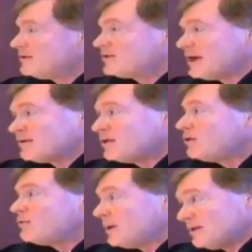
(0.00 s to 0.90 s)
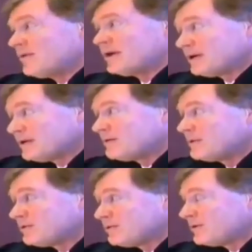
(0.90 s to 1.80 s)
in, and I'm still going to,
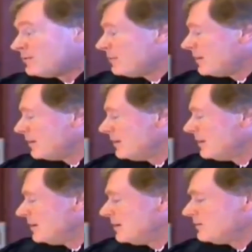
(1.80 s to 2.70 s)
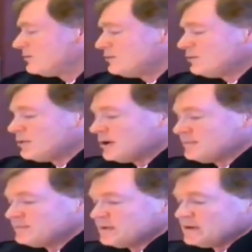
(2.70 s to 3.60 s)
he came
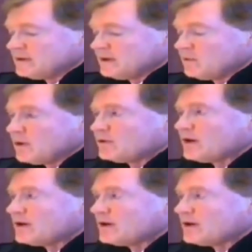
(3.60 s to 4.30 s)
to the house